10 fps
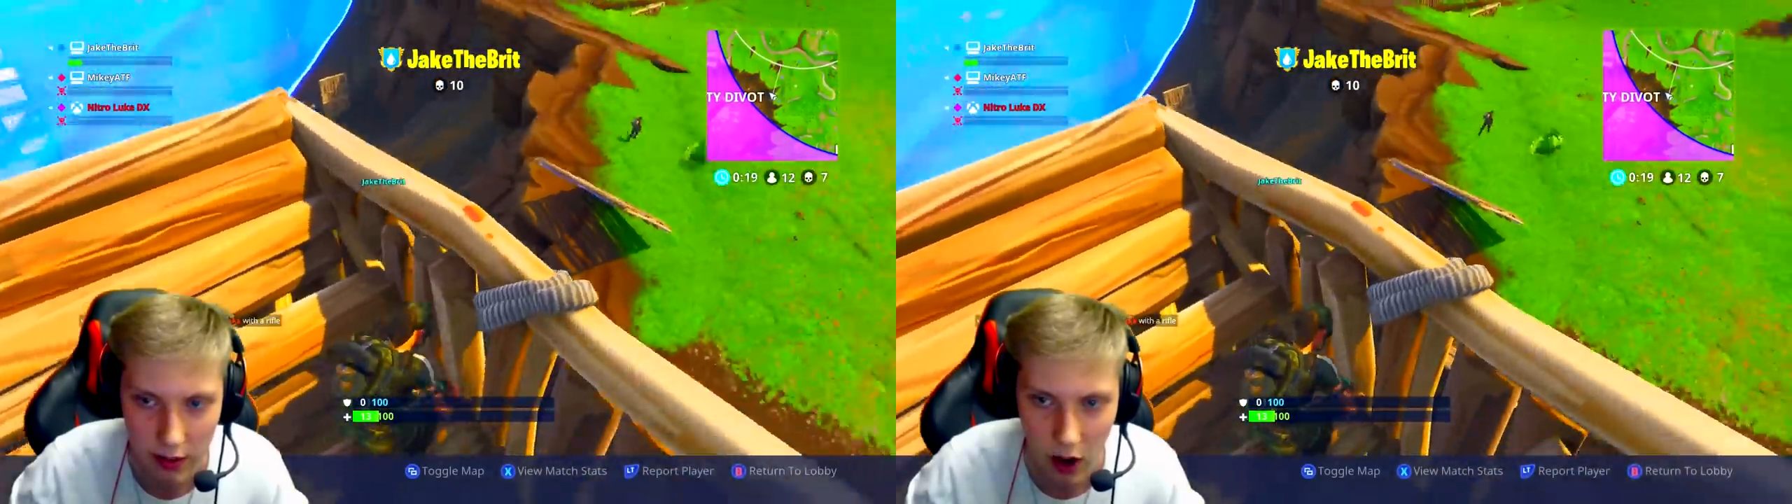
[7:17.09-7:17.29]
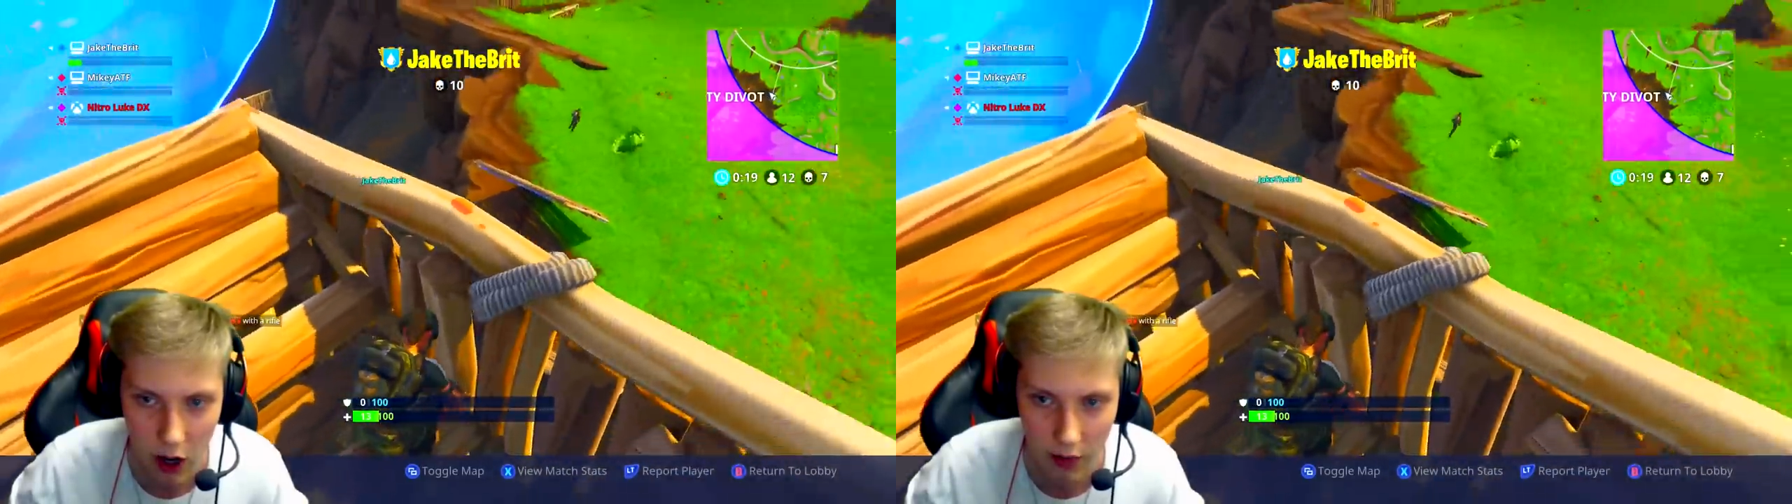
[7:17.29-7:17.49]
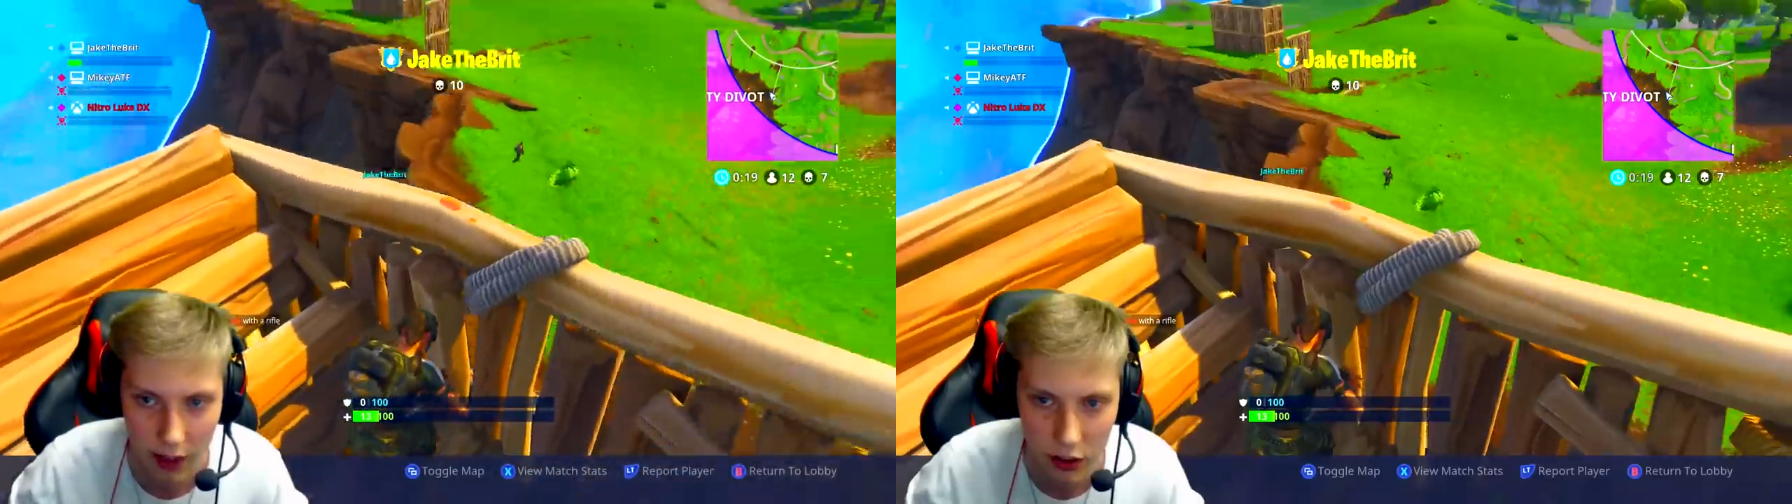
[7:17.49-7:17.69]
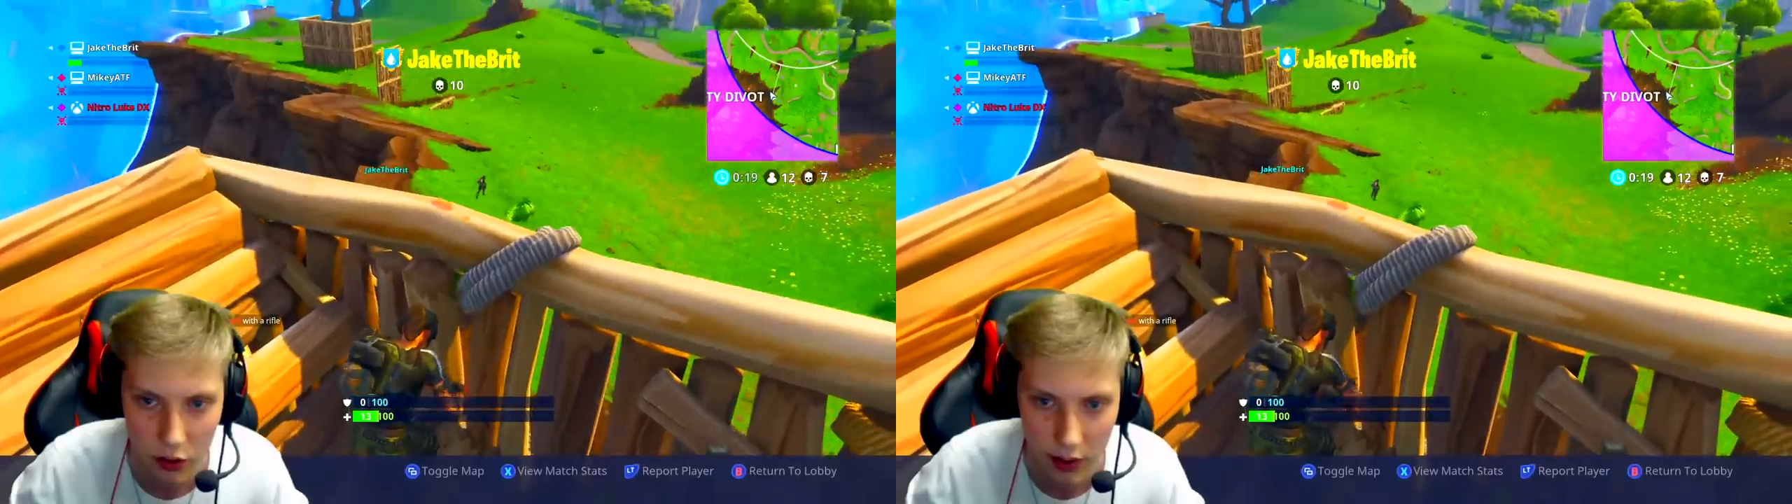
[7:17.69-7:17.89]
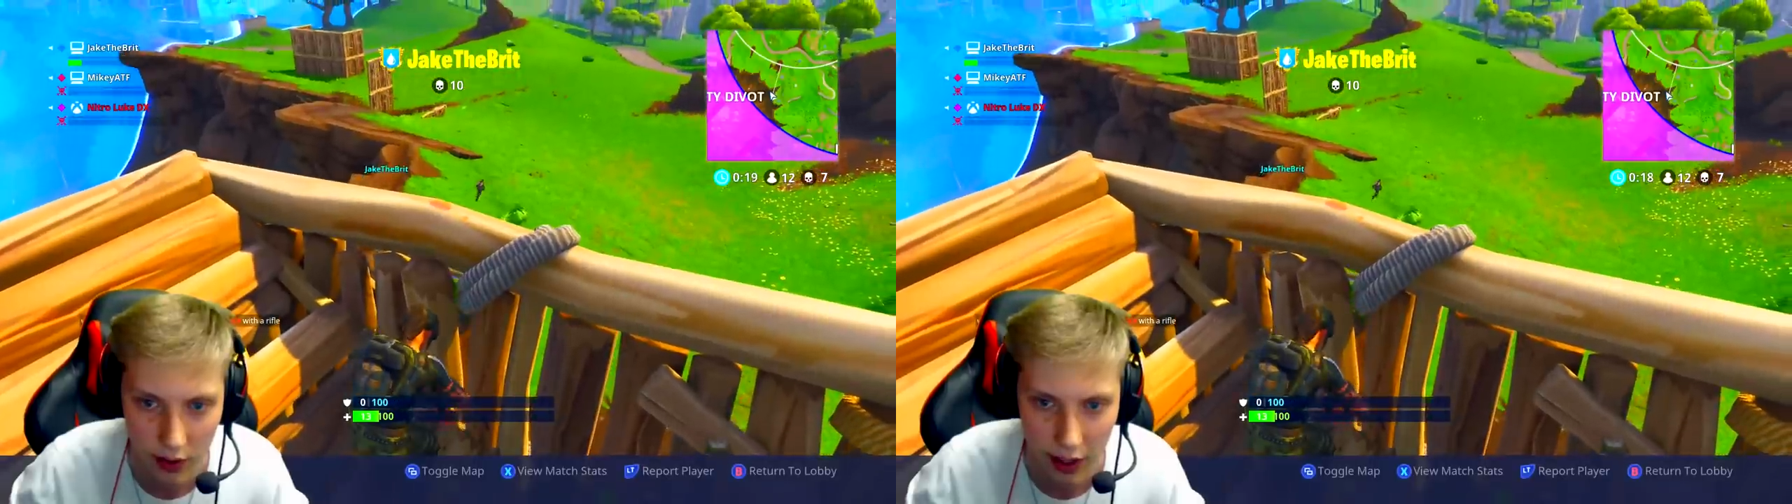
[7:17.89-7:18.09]
I reckon you
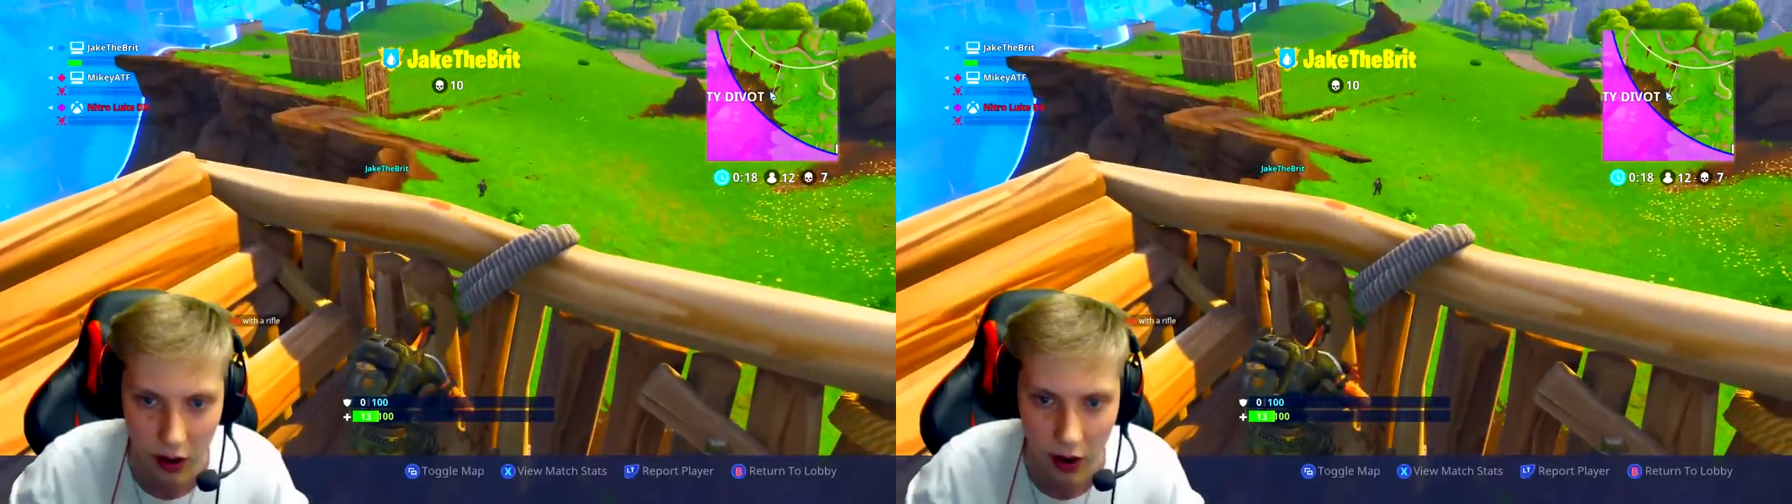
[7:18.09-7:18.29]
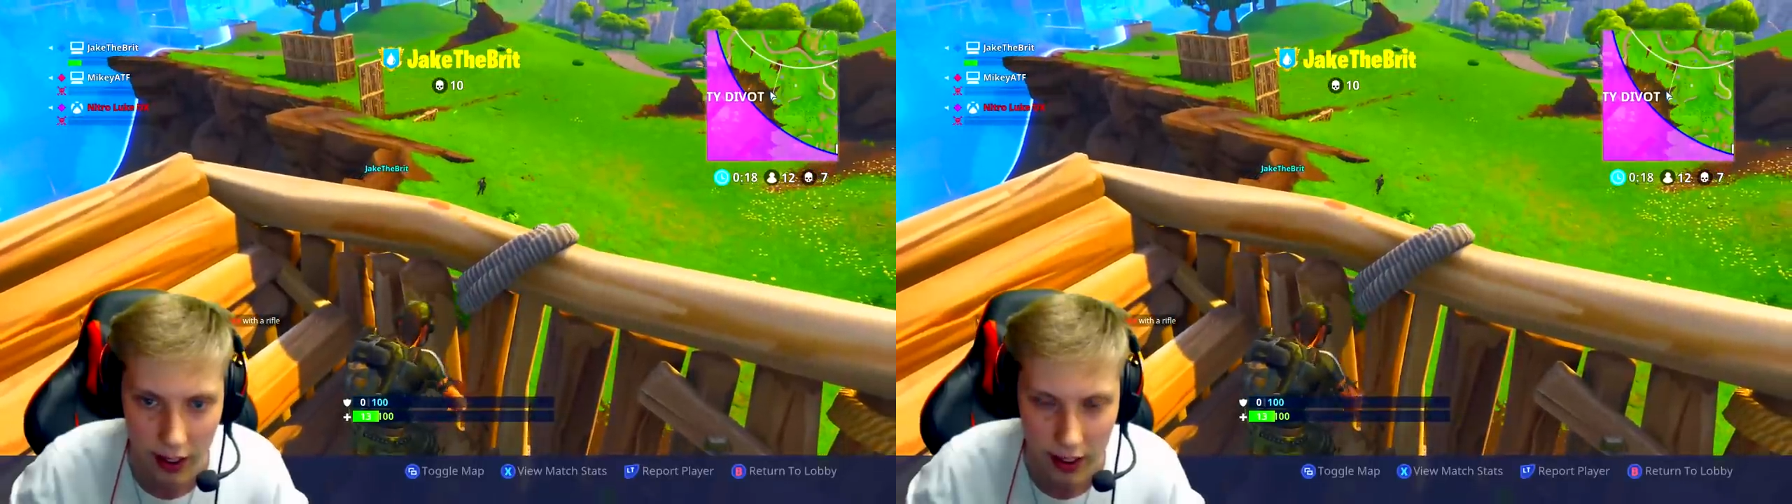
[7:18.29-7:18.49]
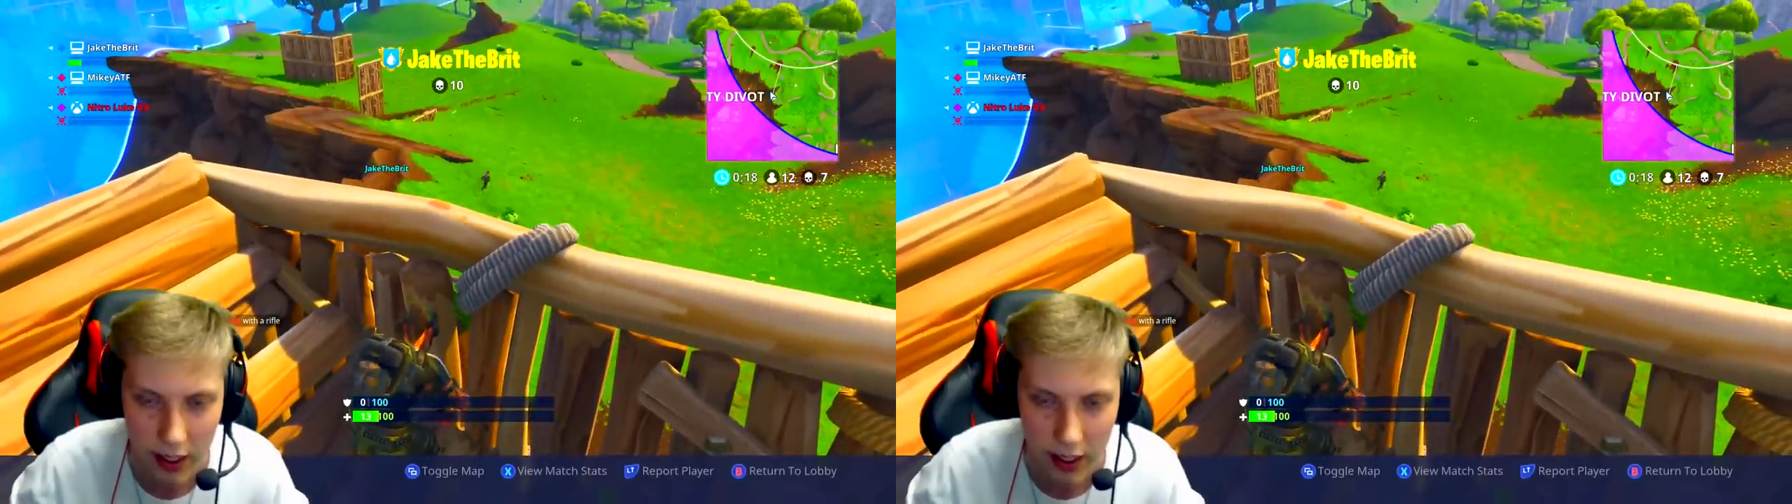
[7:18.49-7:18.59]
kill that guy,